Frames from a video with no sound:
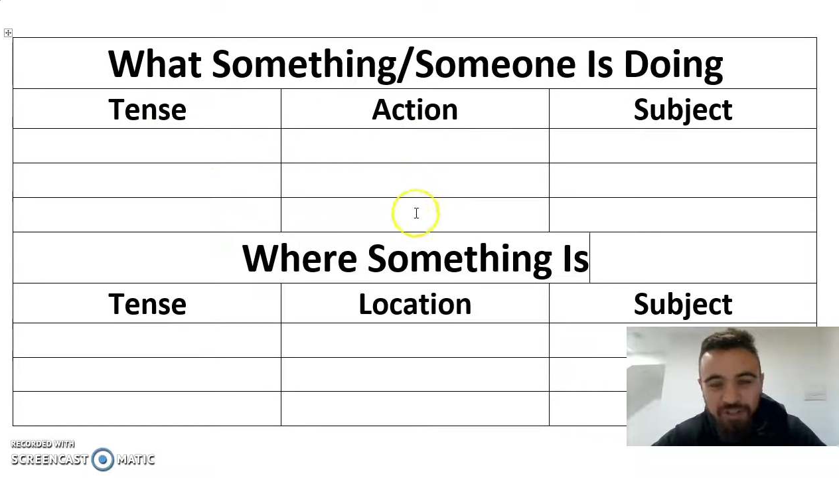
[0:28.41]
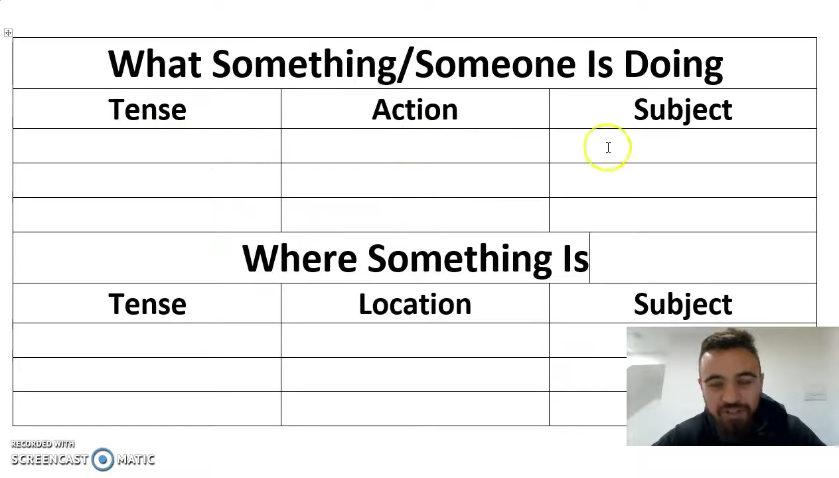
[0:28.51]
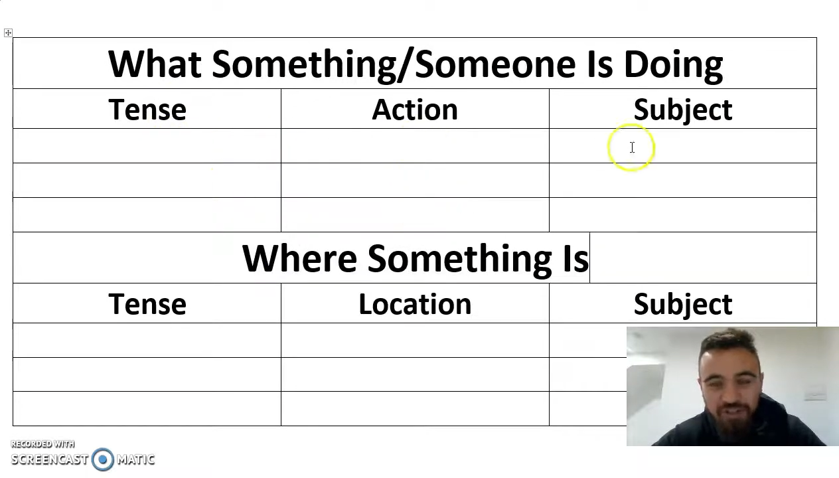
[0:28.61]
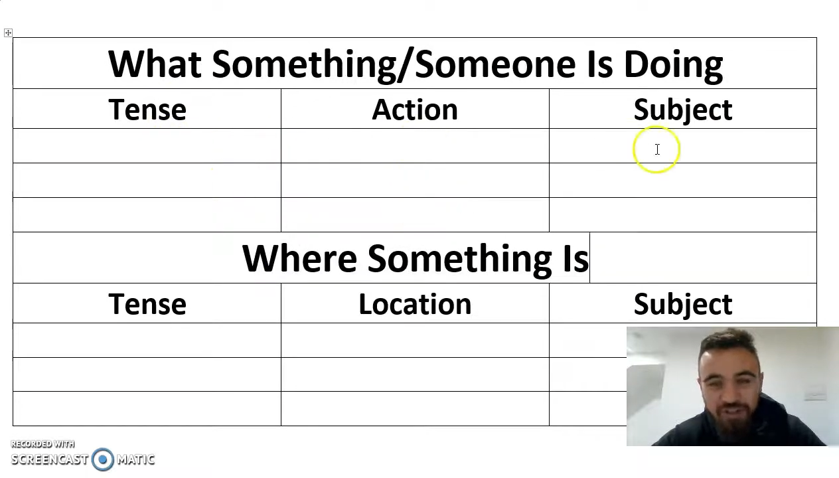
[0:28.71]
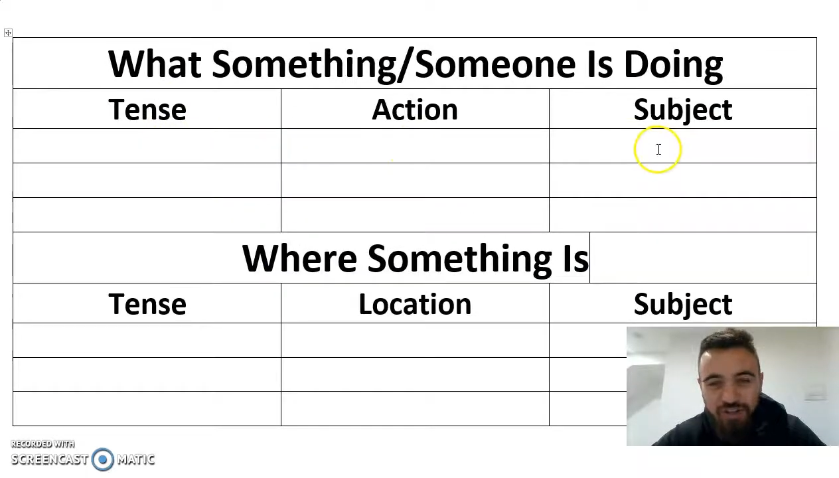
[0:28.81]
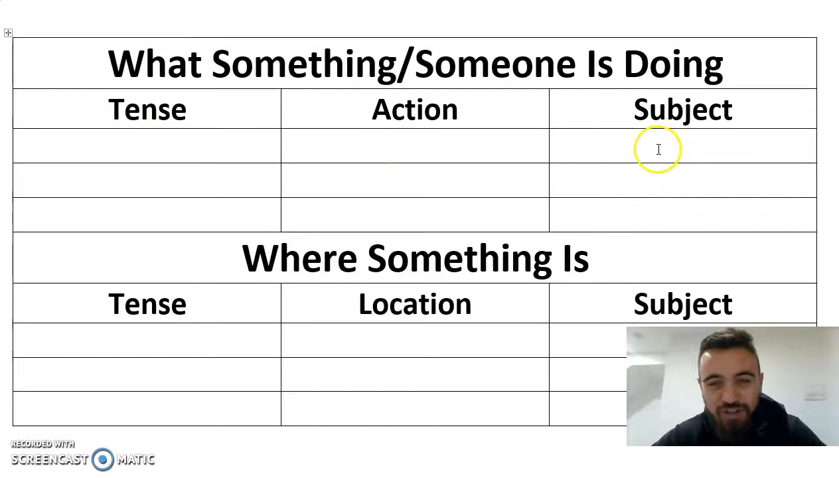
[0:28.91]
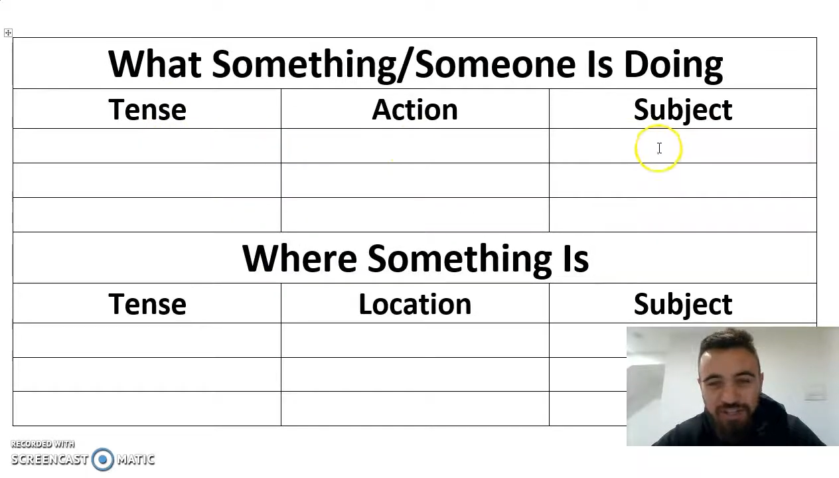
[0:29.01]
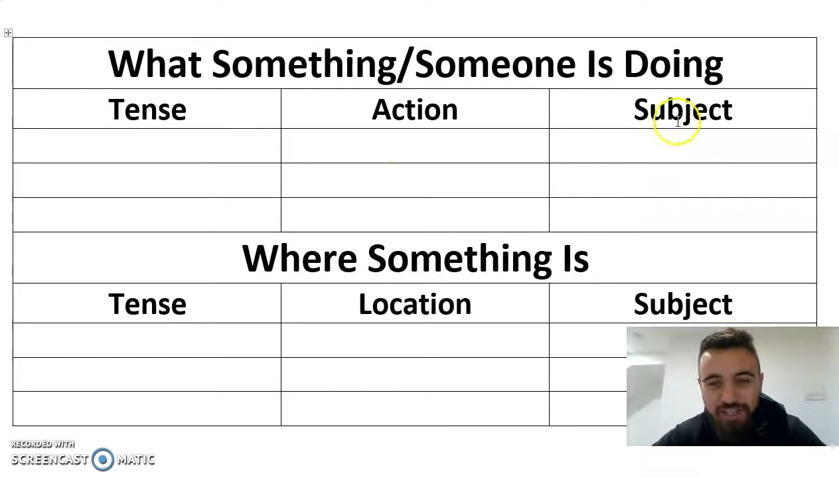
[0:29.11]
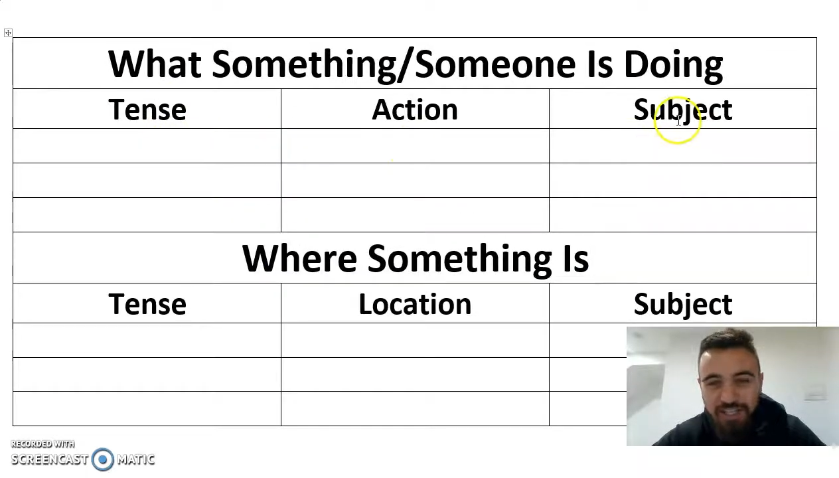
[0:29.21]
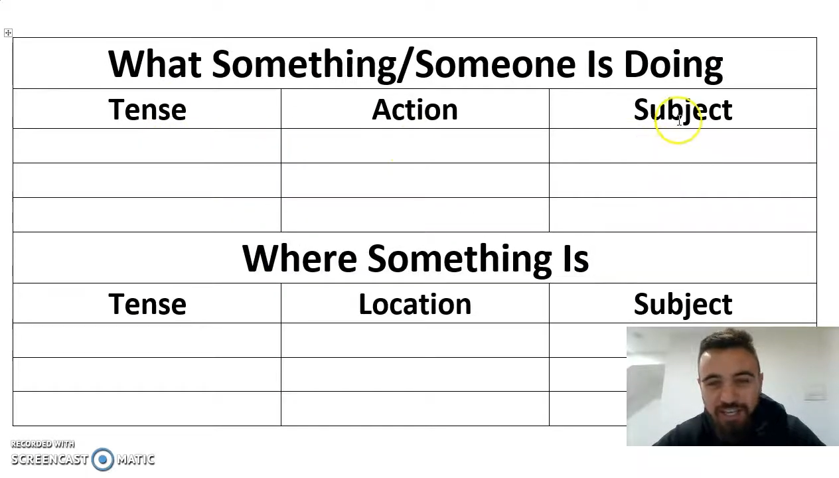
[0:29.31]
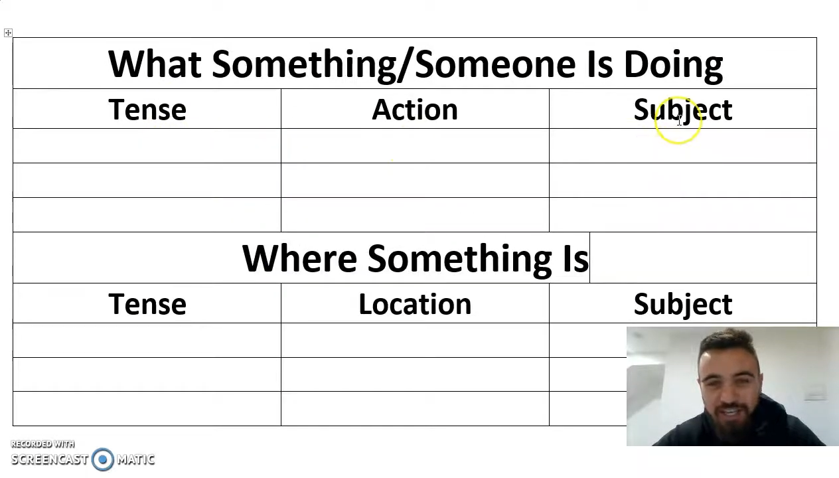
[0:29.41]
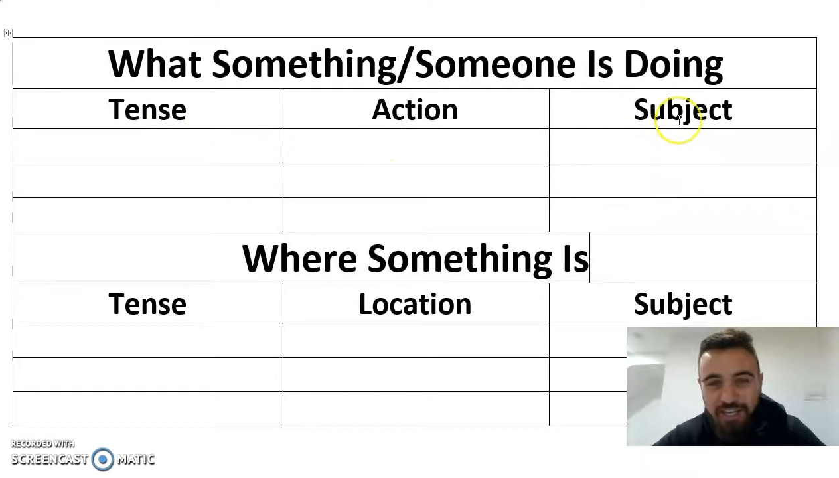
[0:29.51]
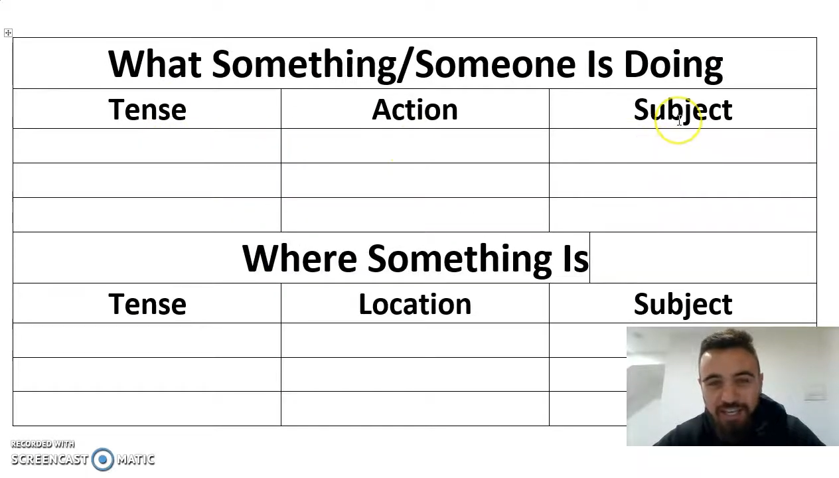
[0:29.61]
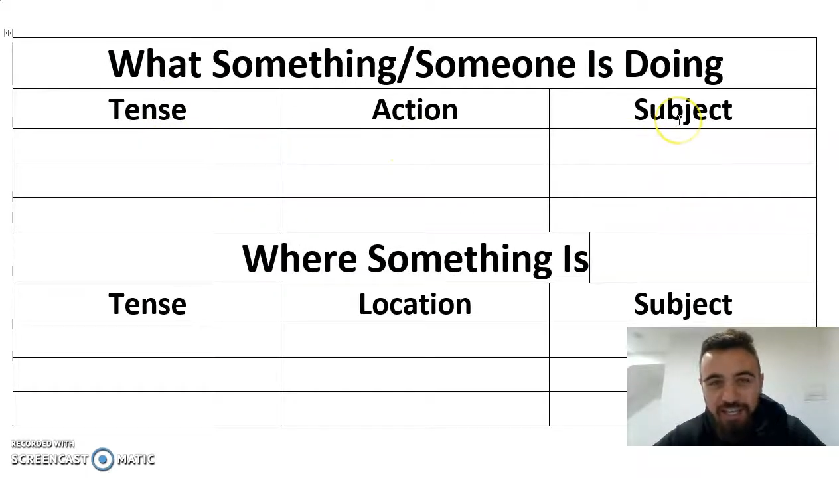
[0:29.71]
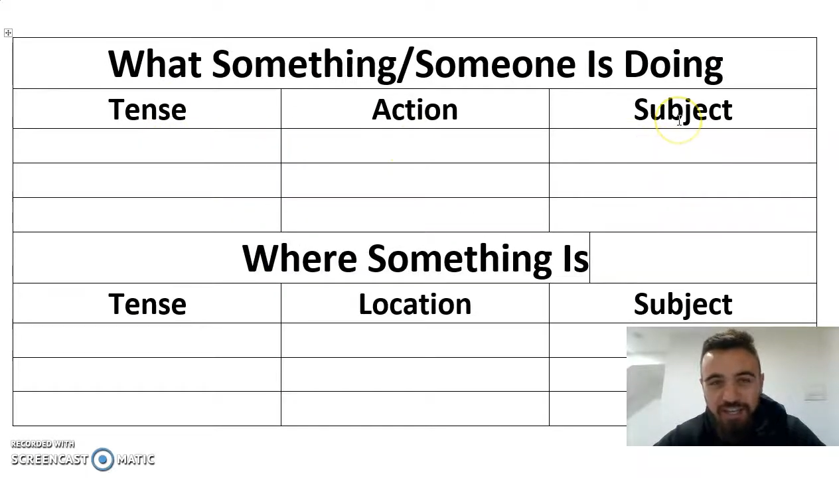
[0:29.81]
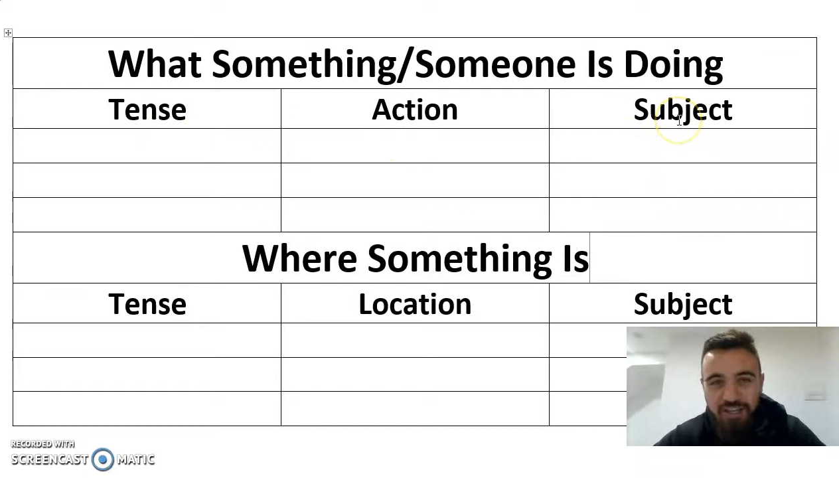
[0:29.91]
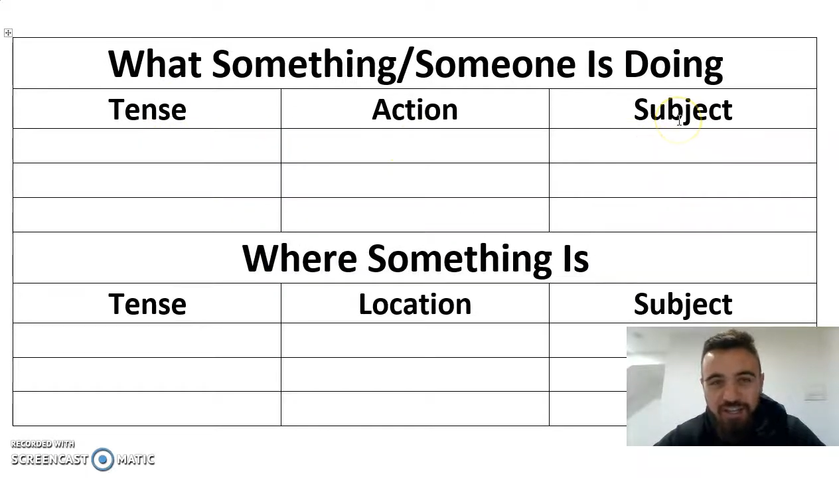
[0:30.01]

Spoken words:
so you can see